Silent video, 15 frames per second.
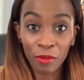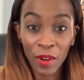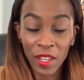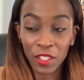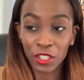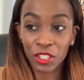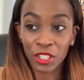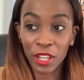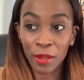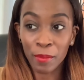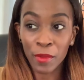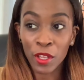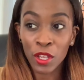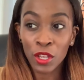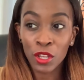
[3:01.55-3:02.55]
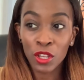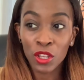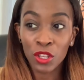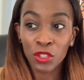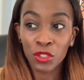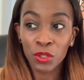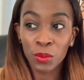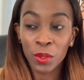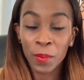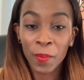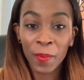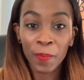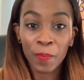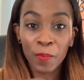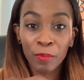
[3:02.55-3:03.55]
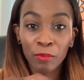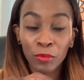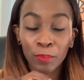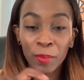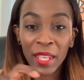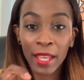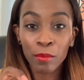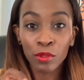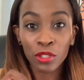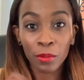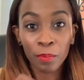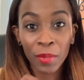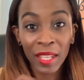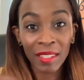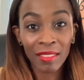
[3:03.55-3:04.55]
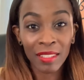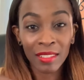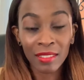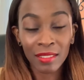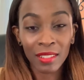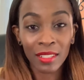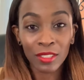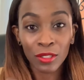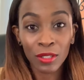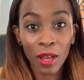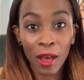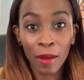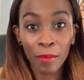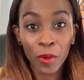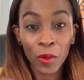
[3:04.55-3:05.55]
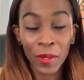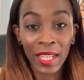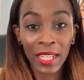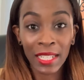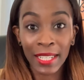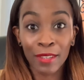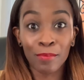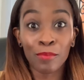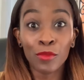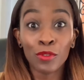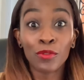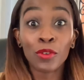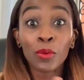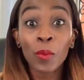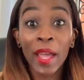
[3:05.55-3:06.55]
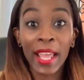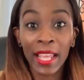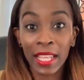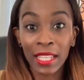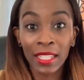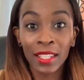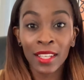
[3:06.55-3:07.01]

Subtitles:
friendship, you would be able to pick these things up quickly and move away,